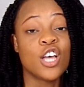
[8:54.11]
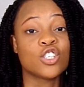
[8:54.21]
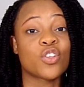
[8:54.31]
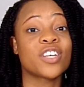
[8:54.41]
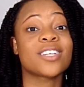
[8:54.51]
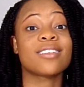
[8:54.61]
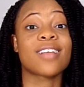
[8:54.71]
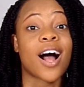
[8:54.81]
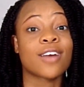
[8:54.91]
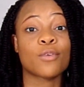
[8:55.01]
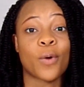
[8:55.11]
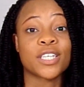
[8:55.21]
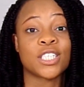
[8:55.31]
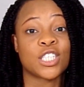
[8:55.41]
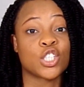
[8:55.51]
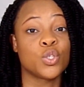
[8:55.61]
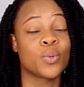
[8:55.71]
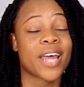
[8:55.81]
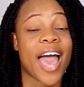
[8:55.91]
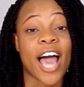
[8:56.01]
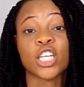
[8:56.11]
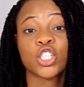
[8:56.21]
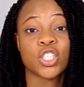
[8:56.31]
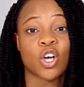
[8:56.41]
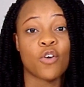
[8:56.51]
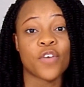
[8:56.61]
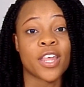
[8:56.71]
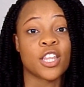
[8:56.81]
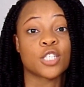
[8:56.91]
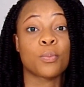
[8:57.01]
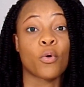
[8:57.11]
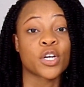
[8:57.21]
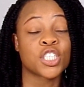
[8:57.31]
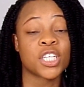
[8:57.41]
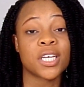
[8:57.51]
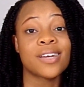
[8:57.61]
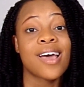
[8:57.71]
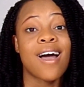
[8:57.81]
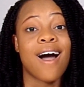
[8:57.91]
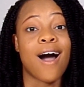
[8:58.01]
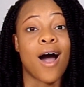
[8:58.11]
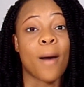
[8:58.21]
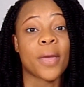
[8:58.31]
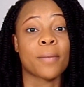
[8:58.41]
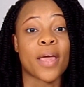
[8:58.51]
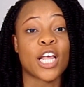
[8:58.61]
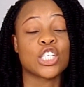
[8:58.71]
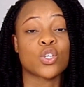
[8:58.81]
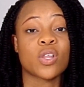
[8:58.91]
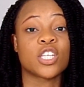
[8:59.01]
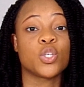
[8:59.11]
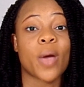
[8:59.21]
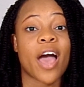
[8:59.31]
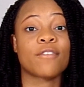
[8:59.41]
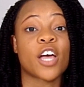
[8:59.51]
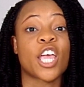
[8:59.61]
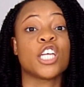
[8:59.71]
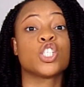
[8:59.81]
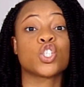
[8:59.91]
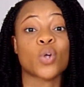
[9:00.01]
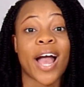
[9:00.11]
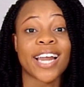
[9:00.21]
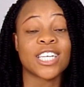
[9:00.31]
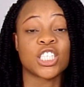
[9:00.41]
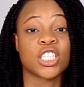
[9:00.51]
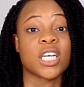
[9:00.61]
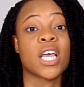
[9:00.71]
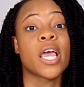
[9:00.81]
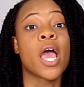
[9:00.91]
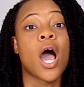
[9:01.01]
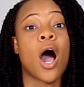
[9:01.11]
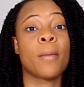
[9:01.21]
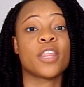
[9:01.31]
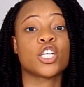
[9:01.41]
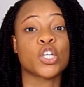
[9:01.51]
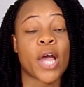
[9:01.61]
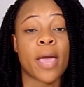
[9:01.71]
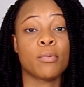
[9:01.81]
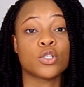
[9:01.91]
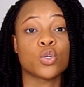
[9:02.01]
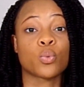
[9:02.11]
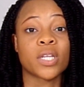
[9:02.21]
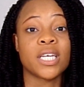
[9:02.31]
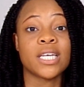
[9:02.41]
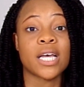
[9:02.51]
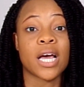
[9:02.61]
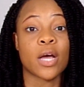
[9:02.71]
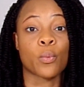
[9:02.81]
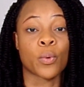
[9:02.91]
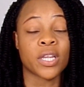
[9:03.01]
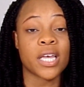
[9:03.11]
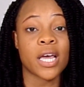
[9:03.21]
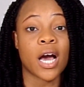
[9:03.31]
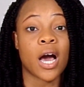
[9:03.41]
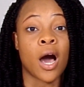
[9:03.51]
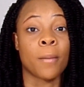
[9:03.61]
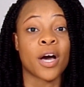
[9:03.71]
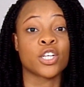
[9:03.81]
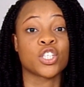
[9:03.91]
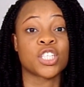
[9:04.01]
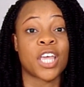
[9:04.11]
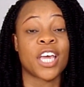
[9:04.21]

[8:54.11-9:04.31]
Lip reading: So there's a lot of questions that you want to ask yourself in this portion, and making sure that you have a strategy, that you're able to really understand